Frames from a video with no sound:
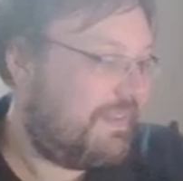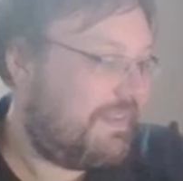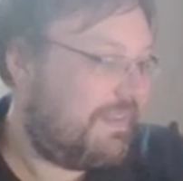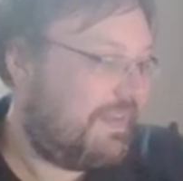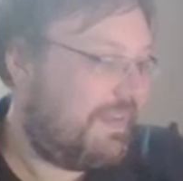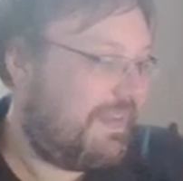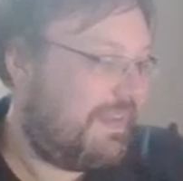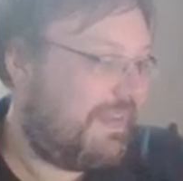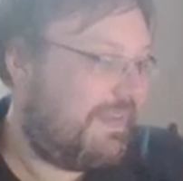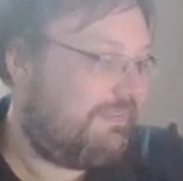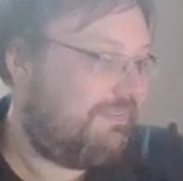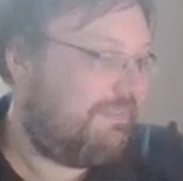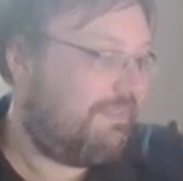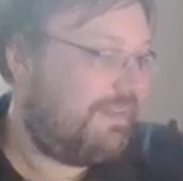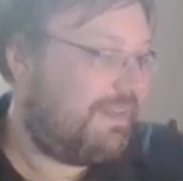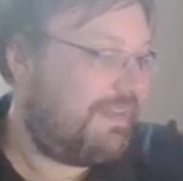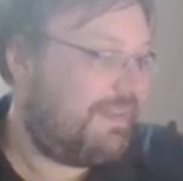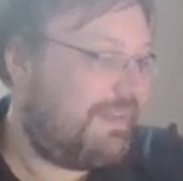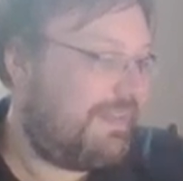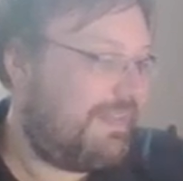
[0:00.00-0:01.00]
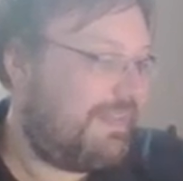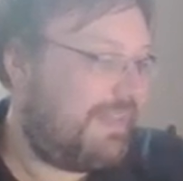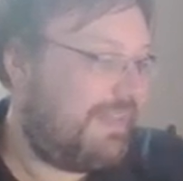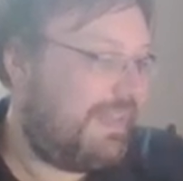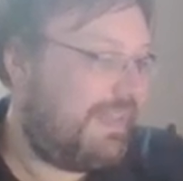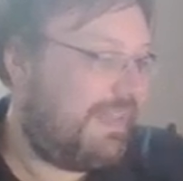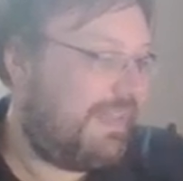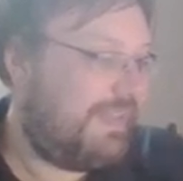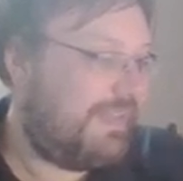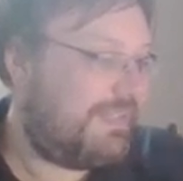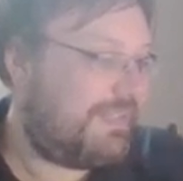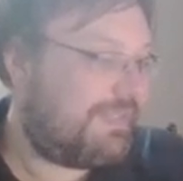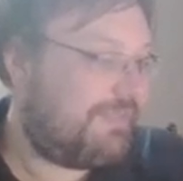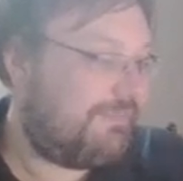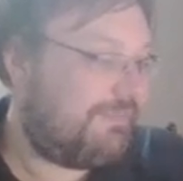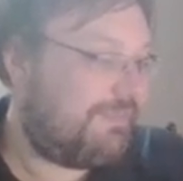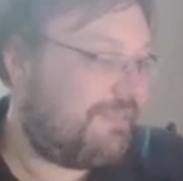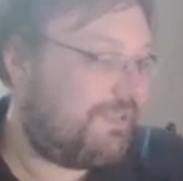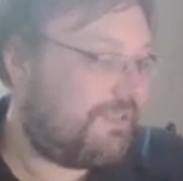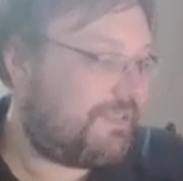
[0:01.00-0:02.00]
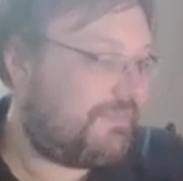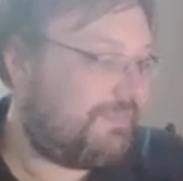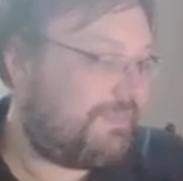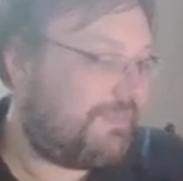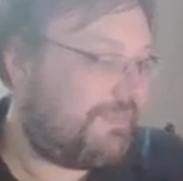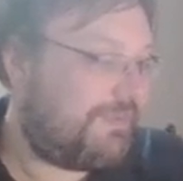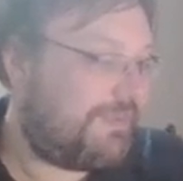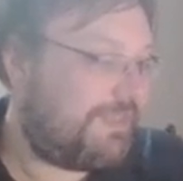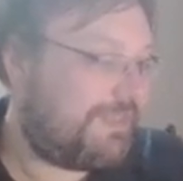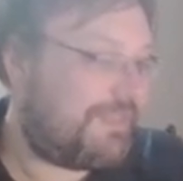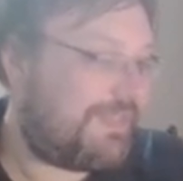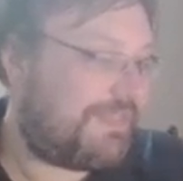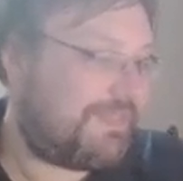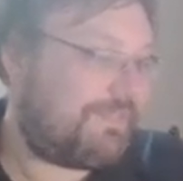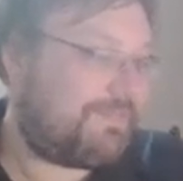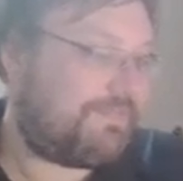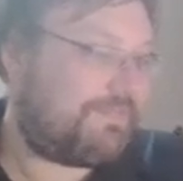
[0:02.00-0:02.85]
And finally, the Ace of washboards.